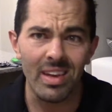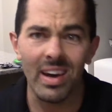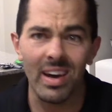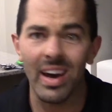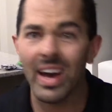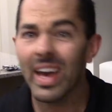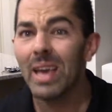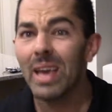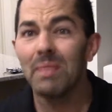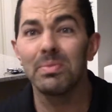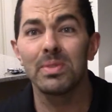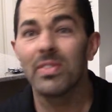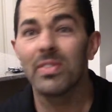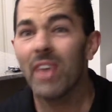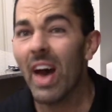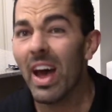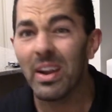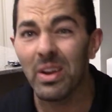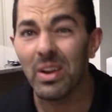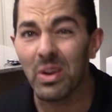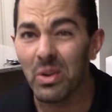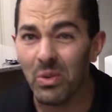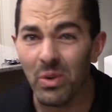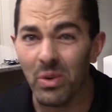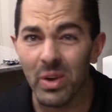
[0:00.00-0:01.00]
heaps of
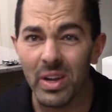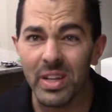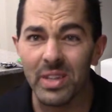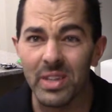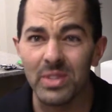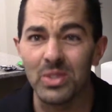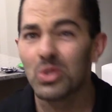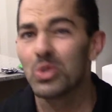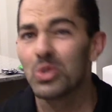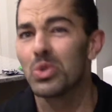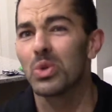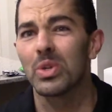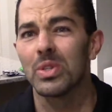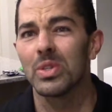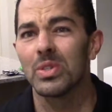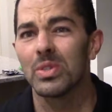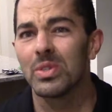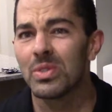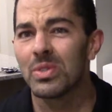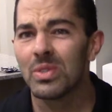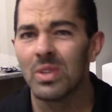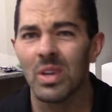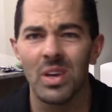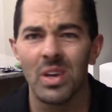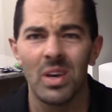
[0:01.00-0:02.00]
added ingredients,
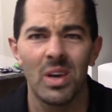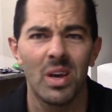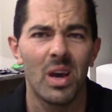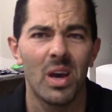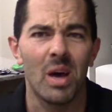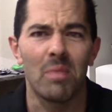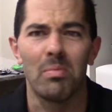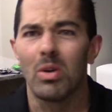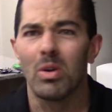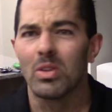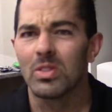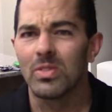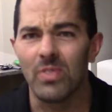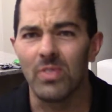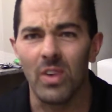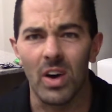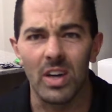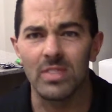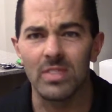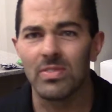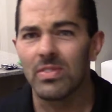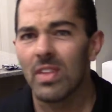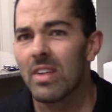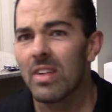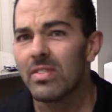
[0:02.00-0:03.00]
sugars, emulsifiers,
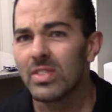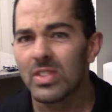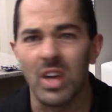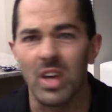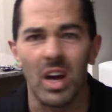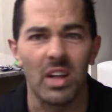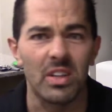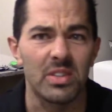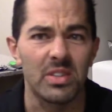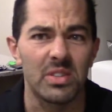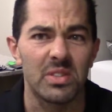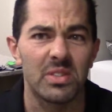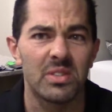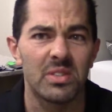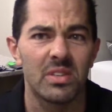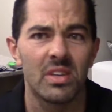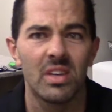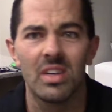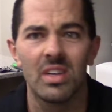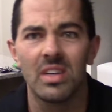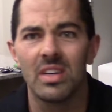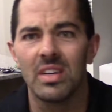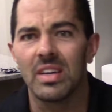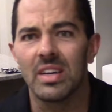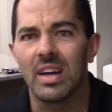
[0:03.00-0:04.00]
flavors, colors,
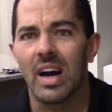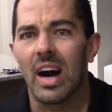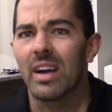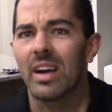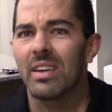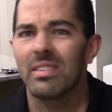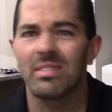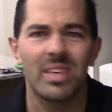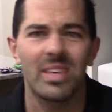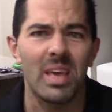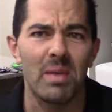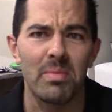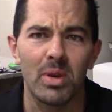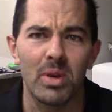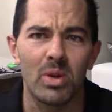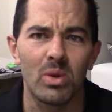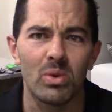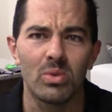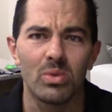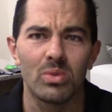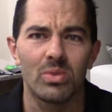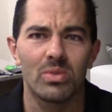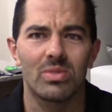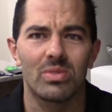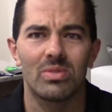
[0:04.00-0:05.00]

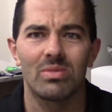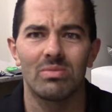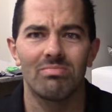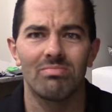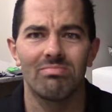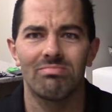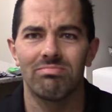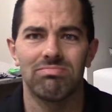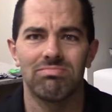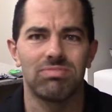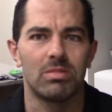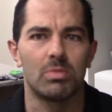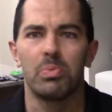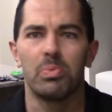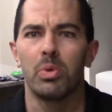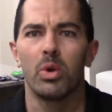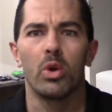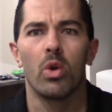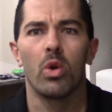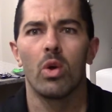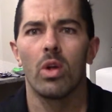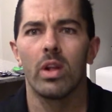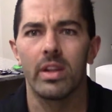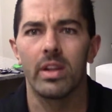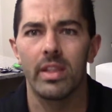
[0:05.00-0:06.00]
chemicals. Let's put it
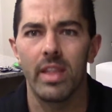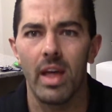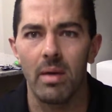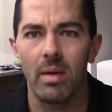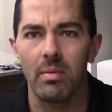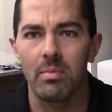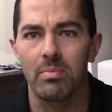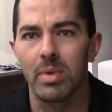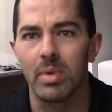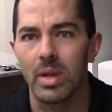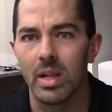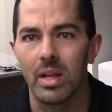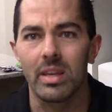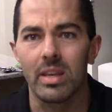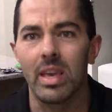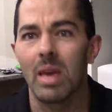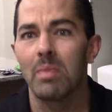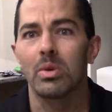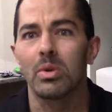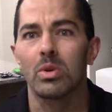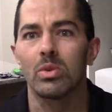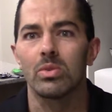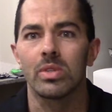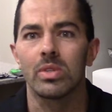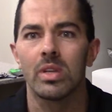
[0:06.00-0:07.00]
all under that umbrella,
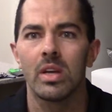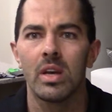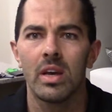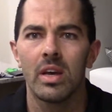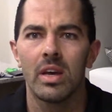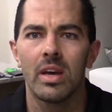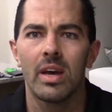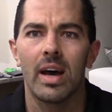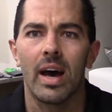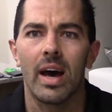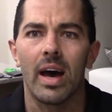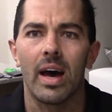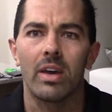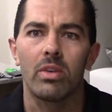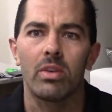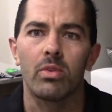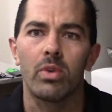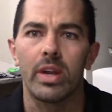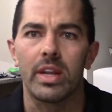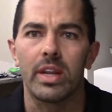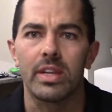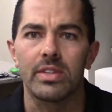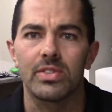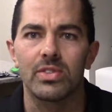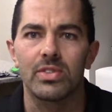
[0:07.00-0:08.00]
chemicals,
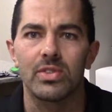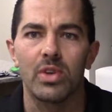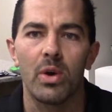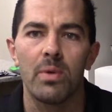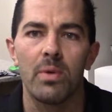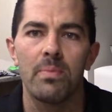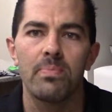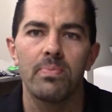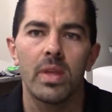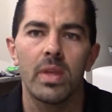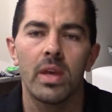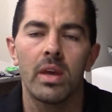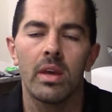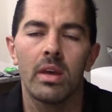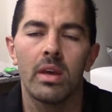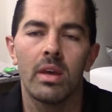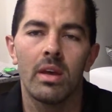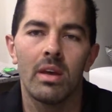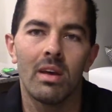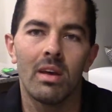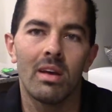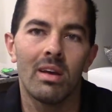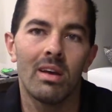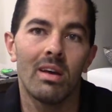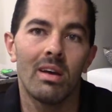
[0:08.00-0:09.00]
ingredients. So
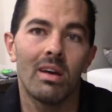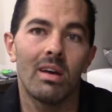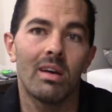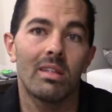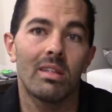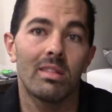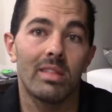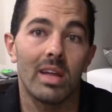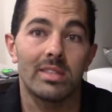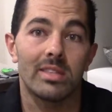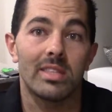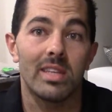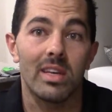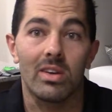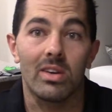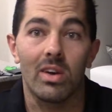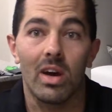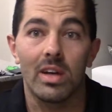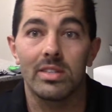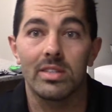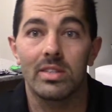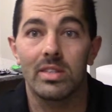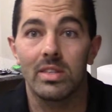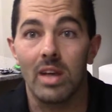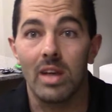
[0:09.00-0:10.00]
that's it,
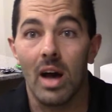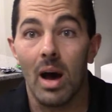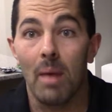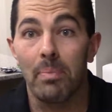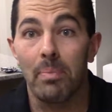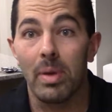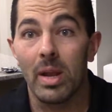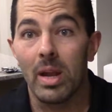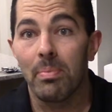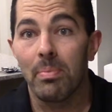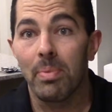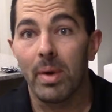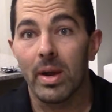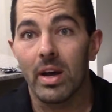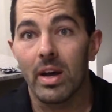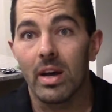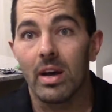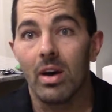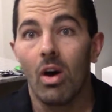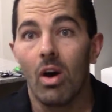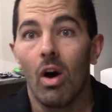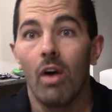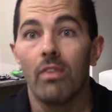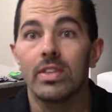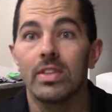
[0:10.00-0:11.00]
guys. Peanut
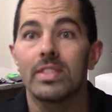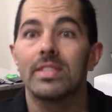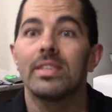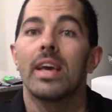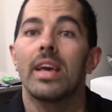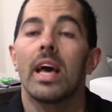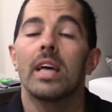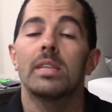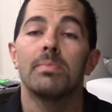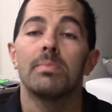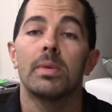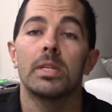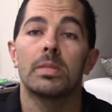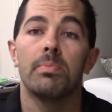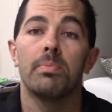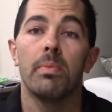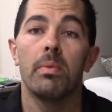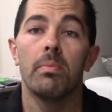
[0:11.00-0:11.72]
butter obviously has much